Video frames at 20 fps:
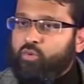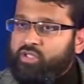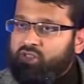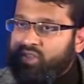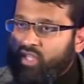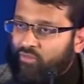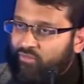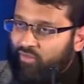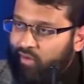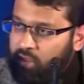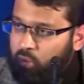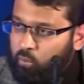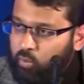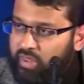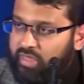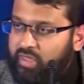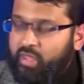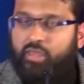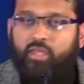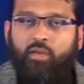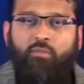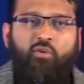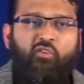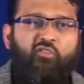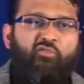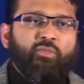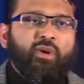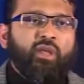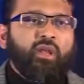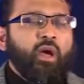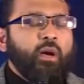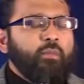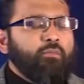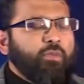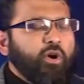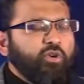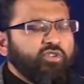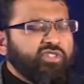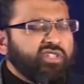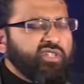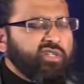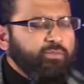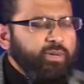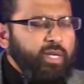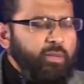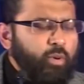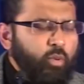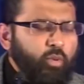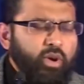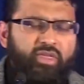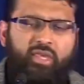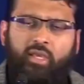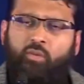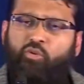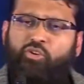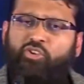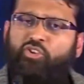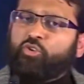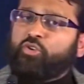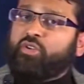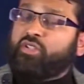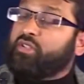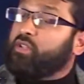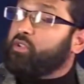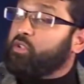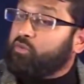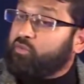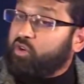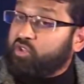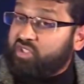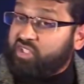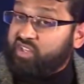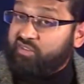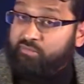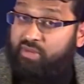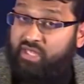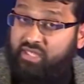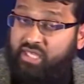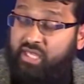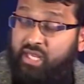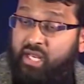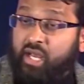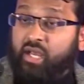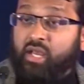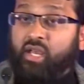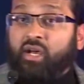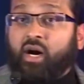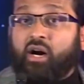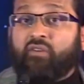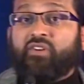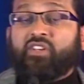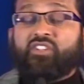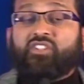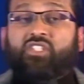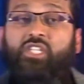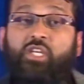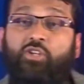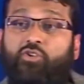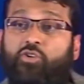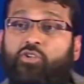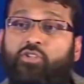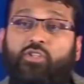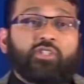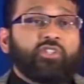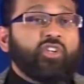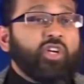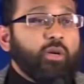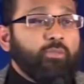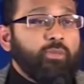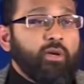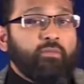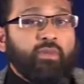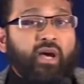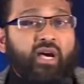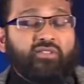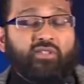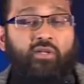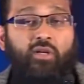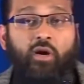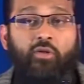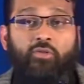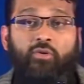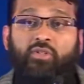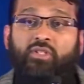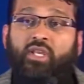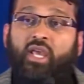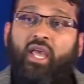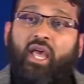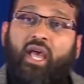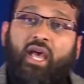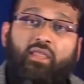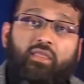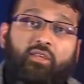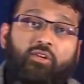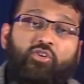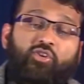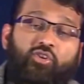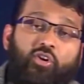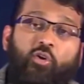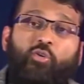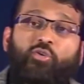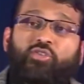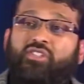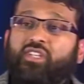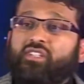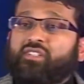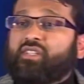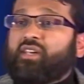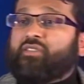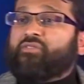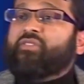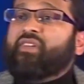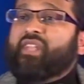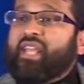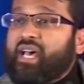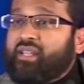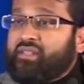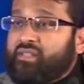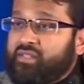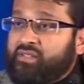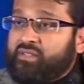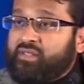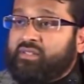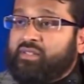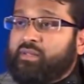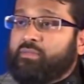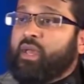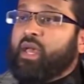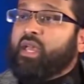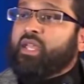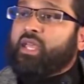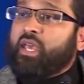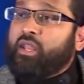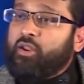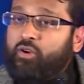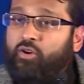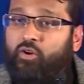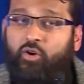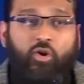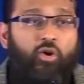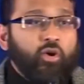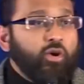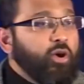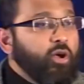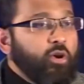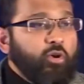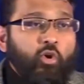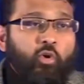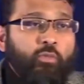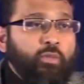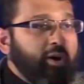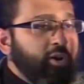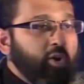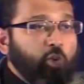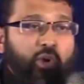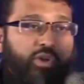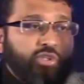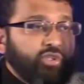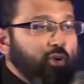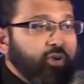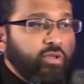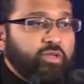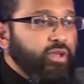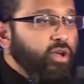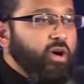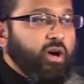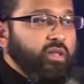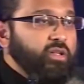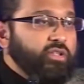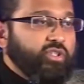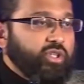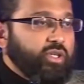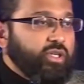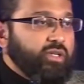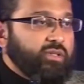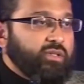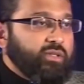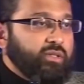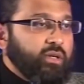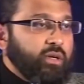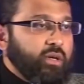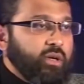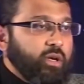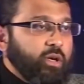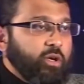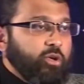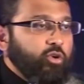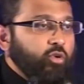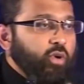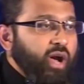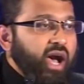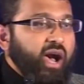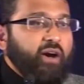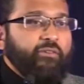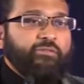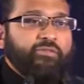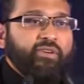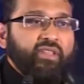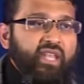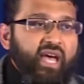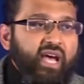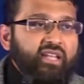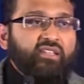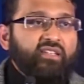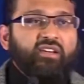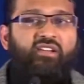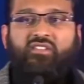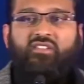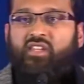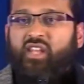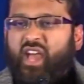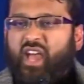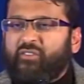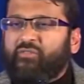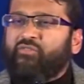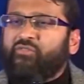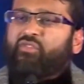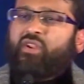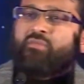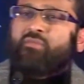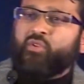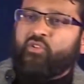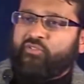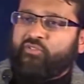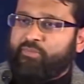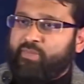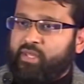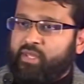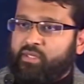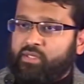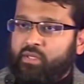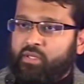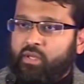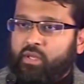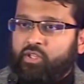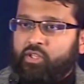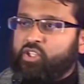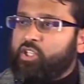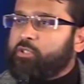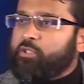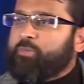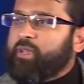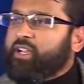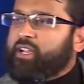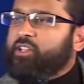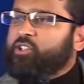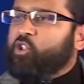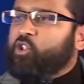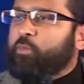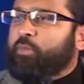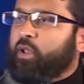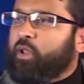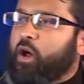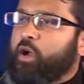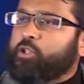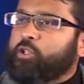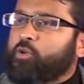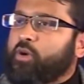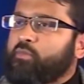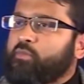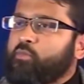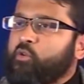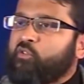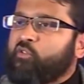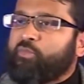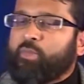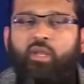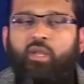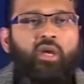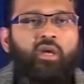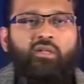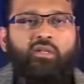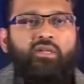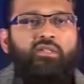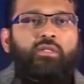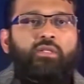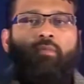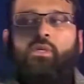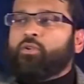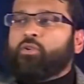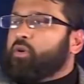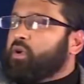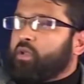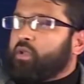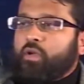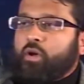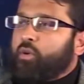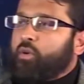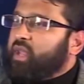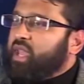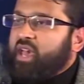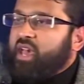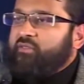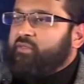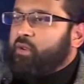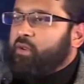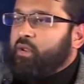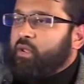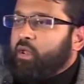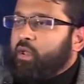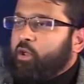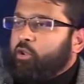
was definitely within the movement. Most of the people with him were students at the University of Medina, of his teachers, Sheikh bin Baz and others, and this shows us that fanaticism can occur no matter what your theology is. You have fanatics in every movement. Just because you belong to a movement doesn't mean you're going to go to heaven.